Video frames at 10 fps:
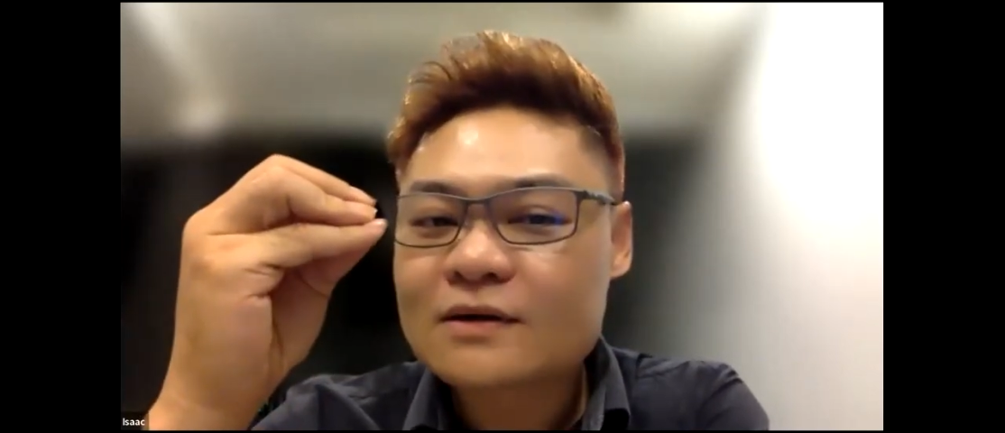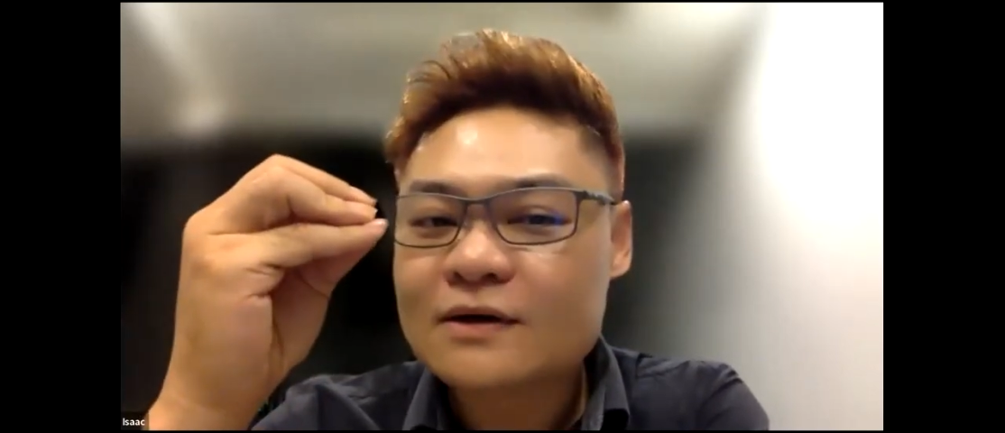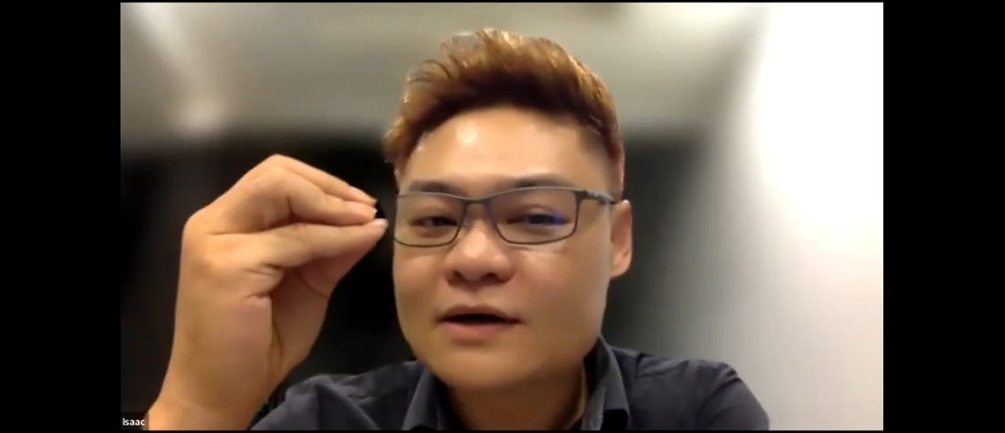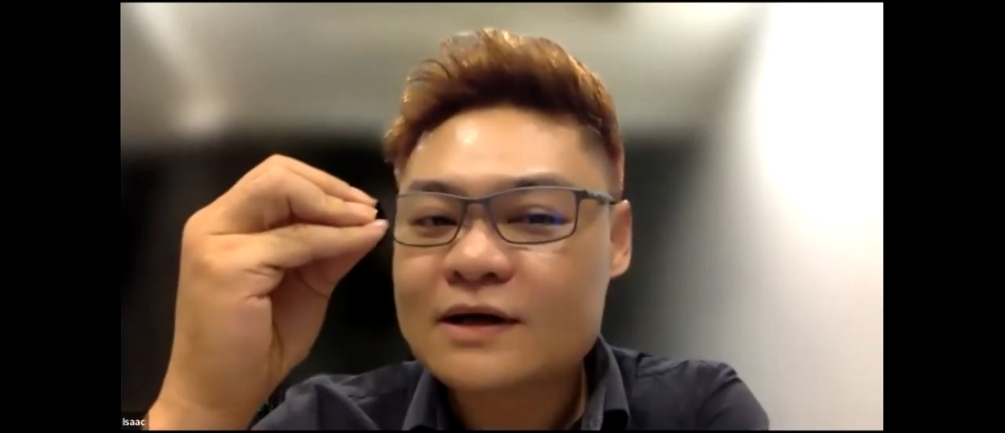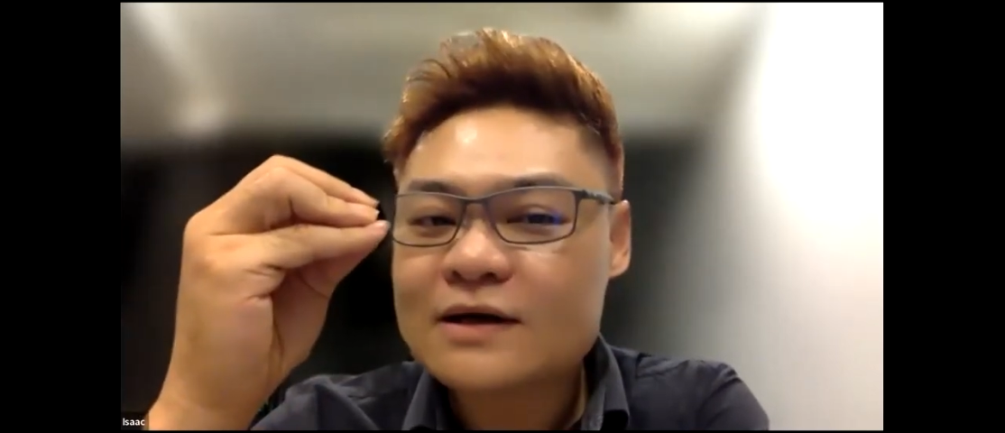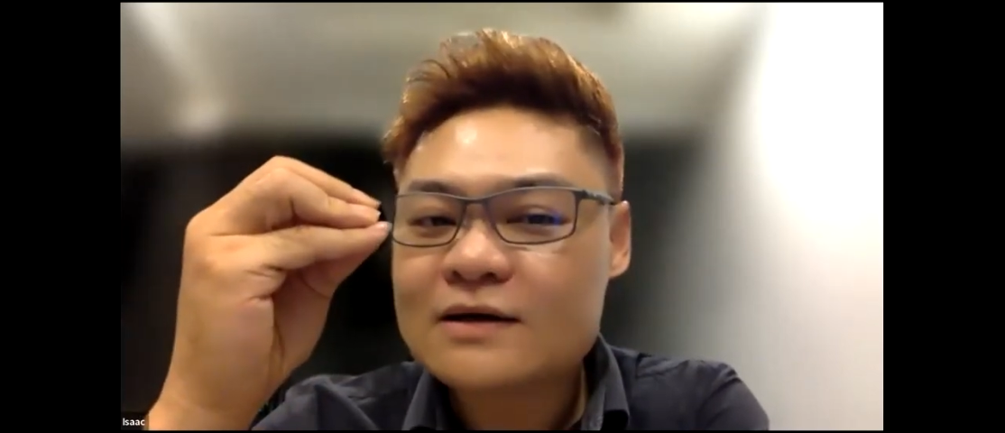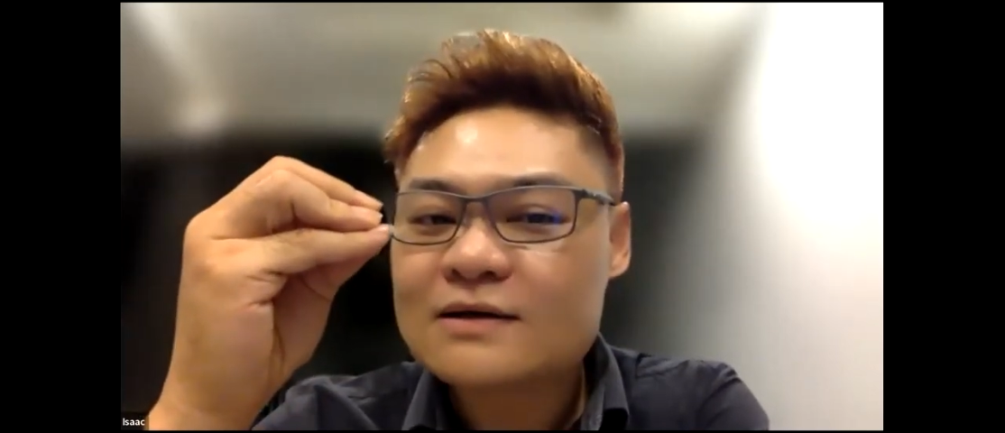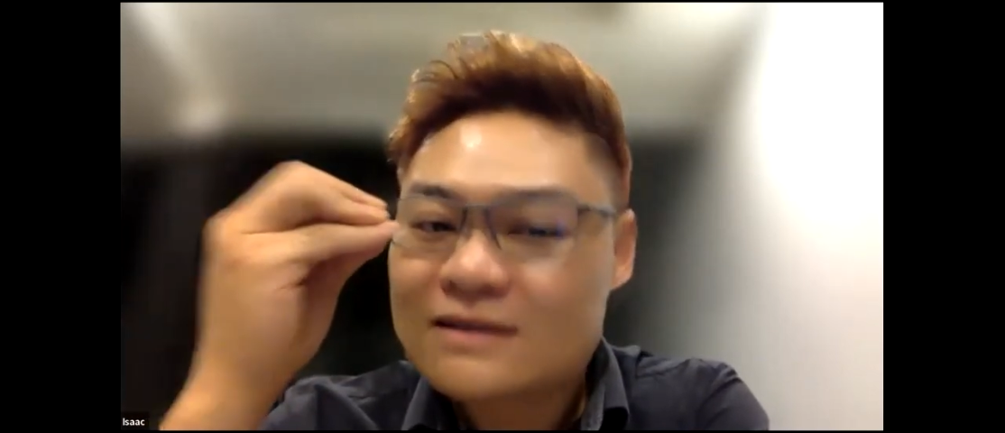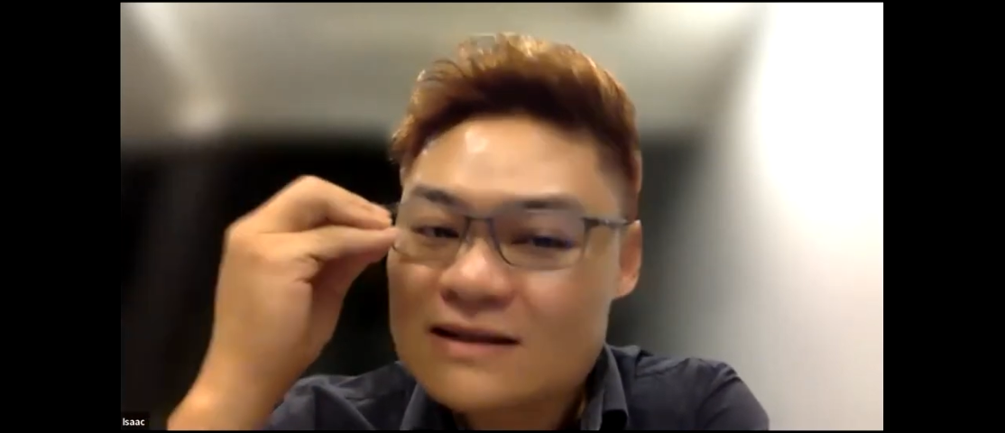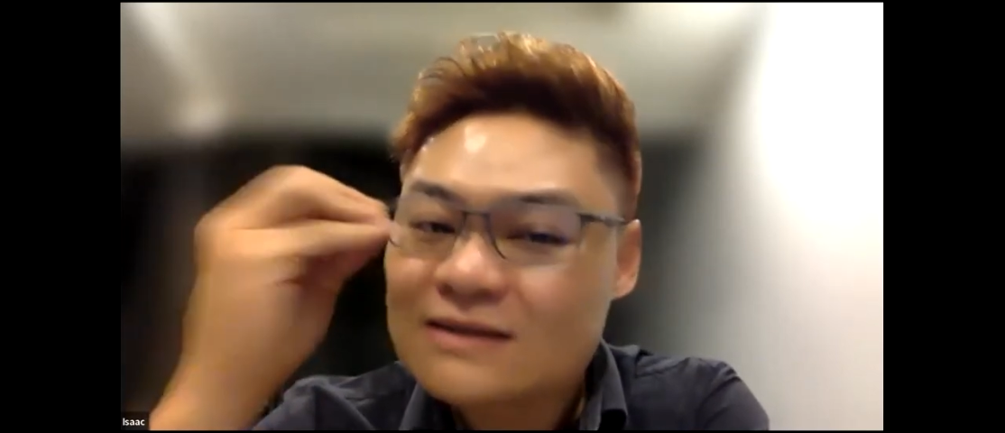Okay,
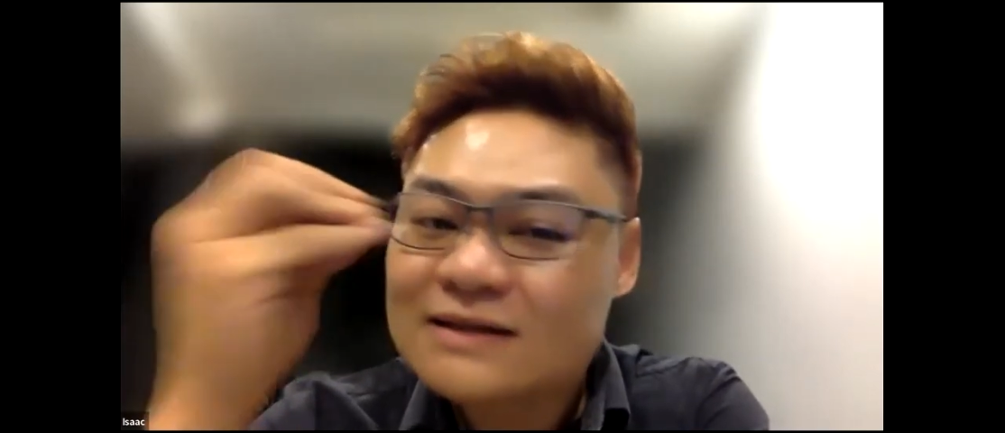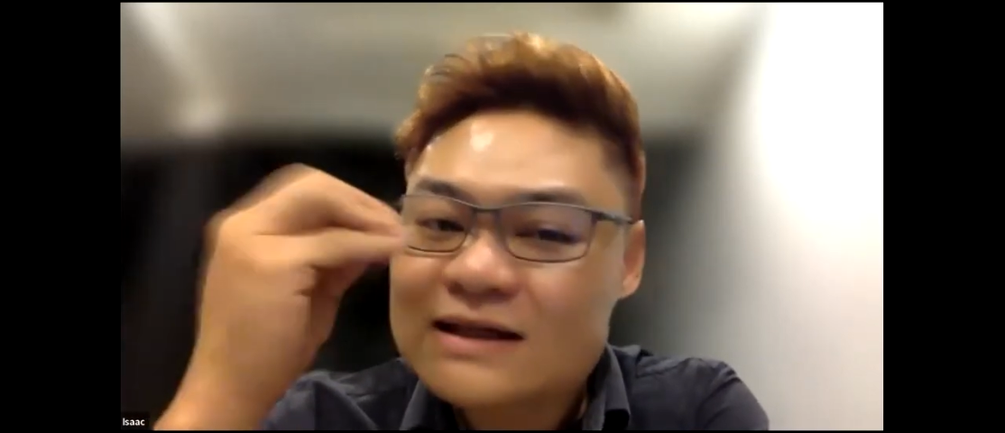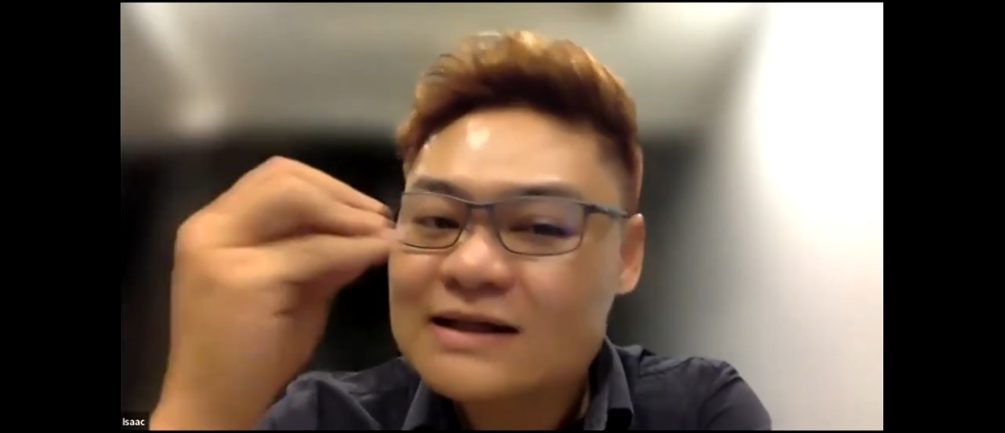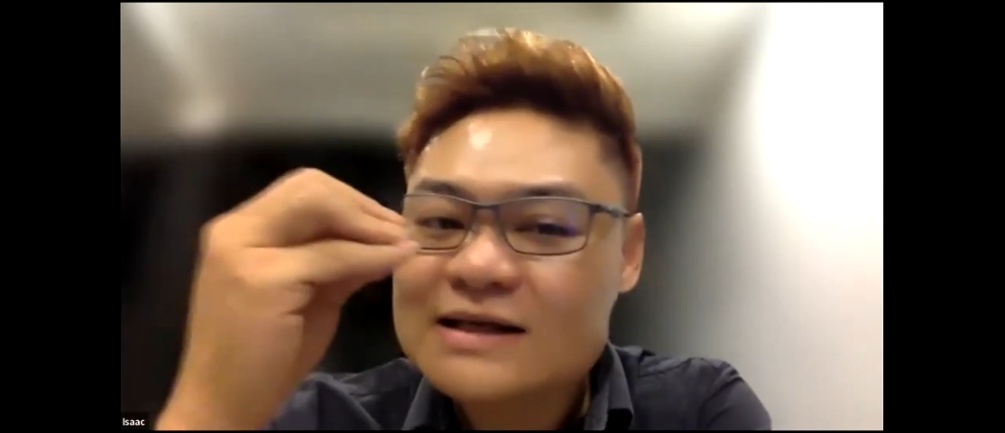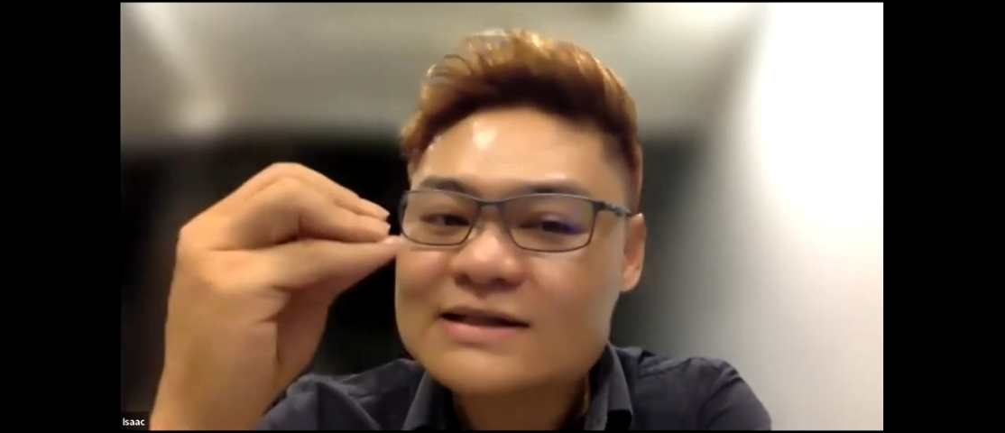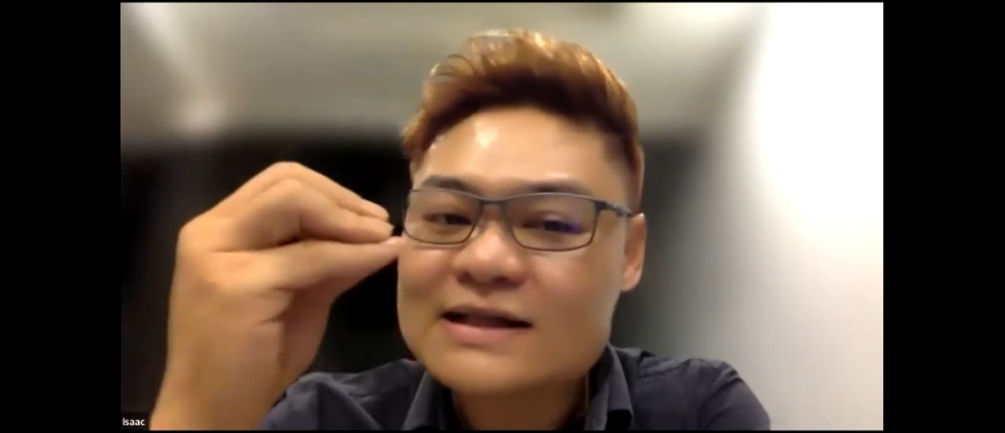30 days,